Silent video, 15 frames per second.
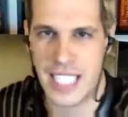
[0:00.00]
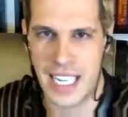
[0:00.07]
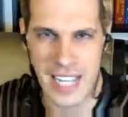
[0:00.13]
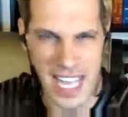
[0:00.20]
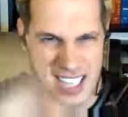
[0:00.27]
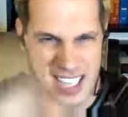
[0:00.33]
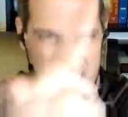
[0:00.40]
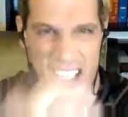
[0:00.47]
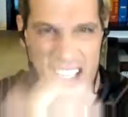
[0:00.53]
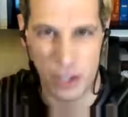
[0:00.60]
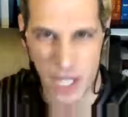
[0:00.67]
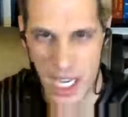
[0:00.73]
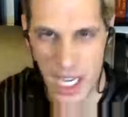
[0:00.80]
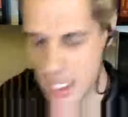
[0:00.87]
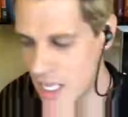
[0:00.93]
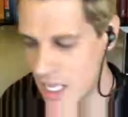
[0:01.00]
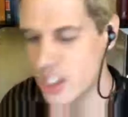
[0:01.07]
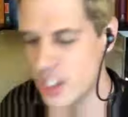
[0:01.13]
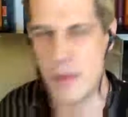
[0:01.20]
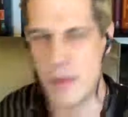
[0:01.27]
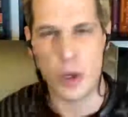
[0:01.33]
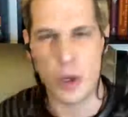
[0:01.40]
get that done, okay?
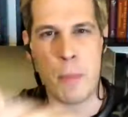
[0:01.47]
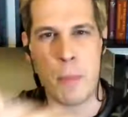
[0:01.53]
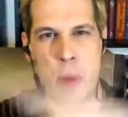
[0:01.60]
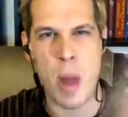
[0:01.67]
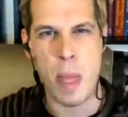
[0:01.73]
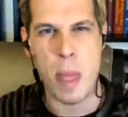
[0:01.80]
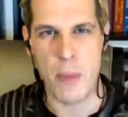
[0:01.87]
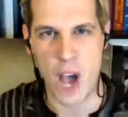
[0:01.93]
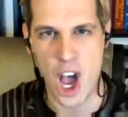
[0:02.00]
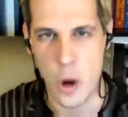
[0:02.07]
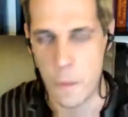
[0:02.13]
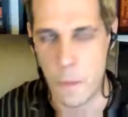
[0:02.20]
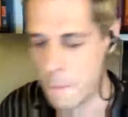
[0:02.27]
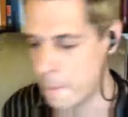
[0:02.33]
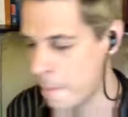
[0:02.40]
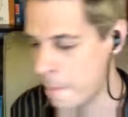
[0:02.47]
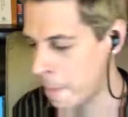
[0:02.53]
So people can print them at home.